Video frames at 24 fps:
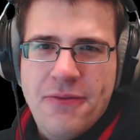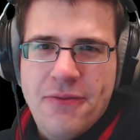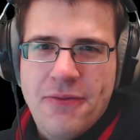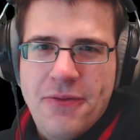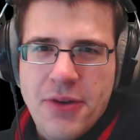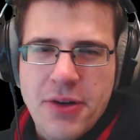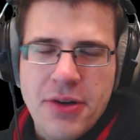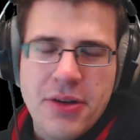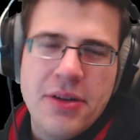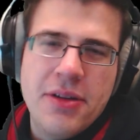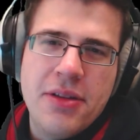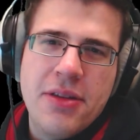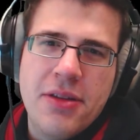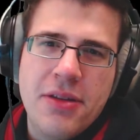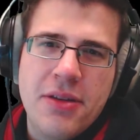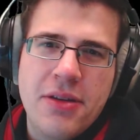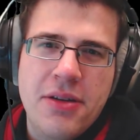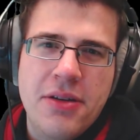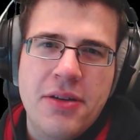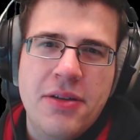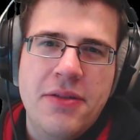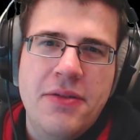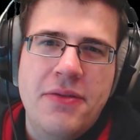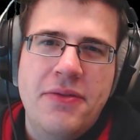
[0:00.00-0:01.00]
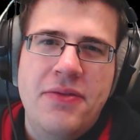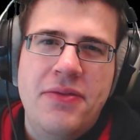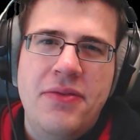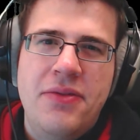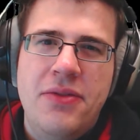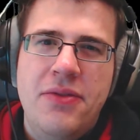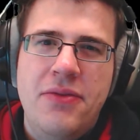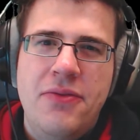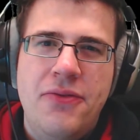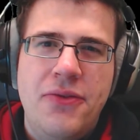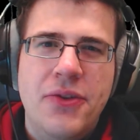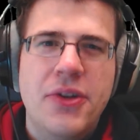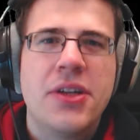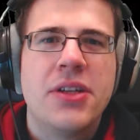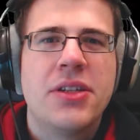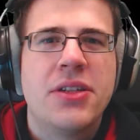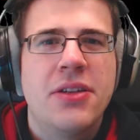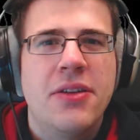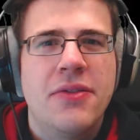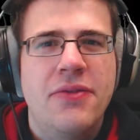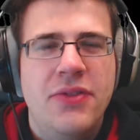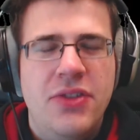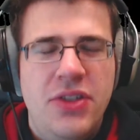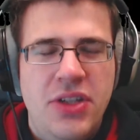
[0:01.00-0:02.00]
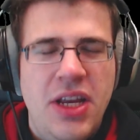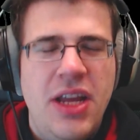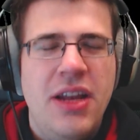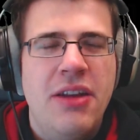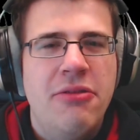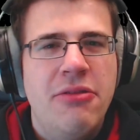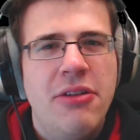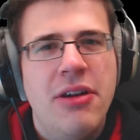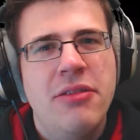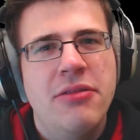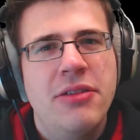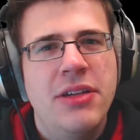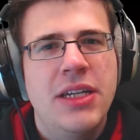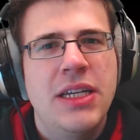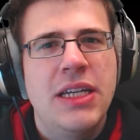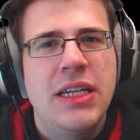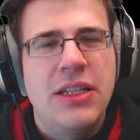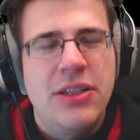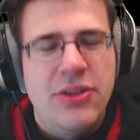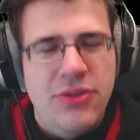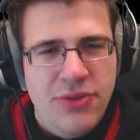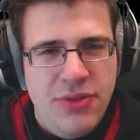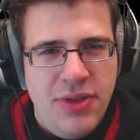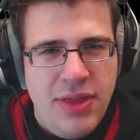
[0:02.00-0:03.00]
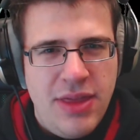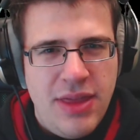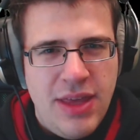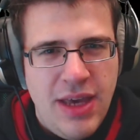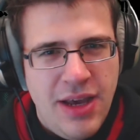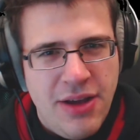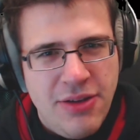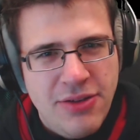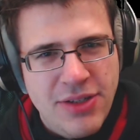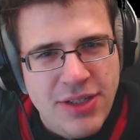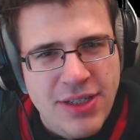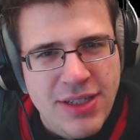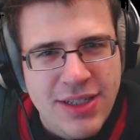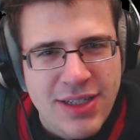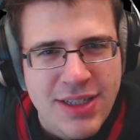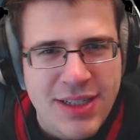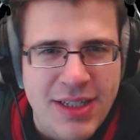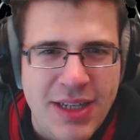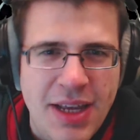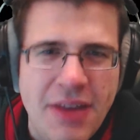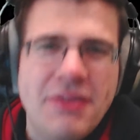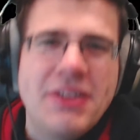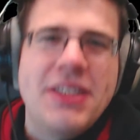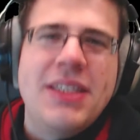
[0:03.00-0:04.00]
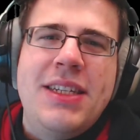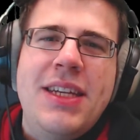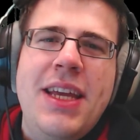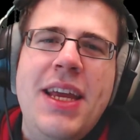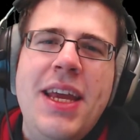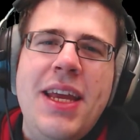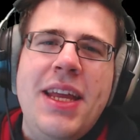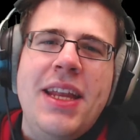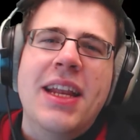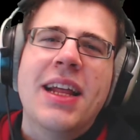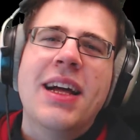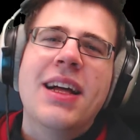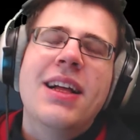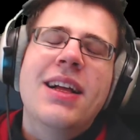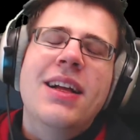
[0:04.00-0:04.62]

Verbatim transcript: 1st of January 2017.